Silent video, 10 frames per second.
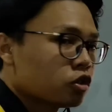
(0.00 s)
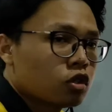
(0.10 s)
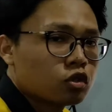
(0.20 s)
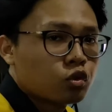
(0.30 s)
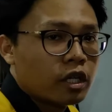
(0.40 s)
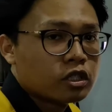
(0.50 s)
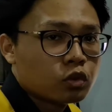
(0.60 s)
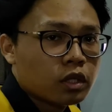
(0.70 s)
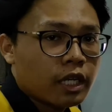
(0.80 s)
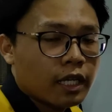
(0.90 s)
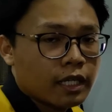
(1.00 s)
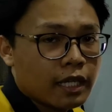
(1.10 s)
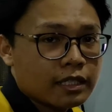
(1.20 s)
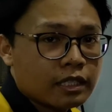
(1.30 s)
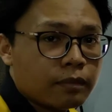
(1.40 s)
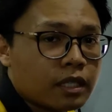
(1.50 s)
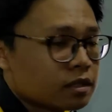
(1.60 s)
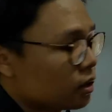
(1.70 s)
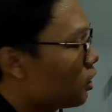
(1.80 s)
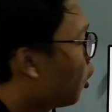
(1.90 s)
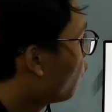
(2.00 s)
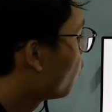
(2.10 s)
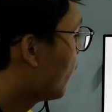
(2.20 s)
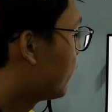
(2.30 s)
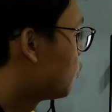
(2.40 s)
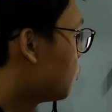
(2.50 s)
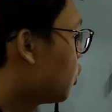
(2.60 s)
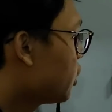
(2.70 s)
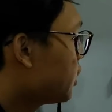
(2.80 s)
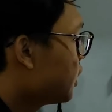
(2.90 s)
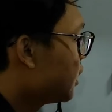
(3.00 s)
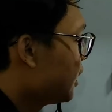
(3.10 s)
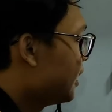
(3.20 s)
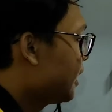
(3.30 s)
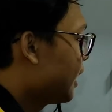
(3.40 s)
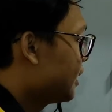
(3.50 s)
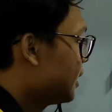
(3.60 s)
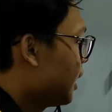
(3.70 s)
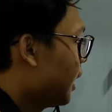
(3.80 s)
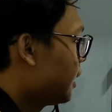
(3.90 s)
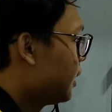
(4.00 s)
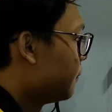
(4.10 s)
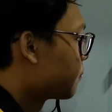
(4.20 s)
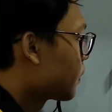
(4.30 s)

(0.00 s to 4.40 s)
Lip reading: So to ensure that the ACB is turned off, we have to monitor the indicator light here.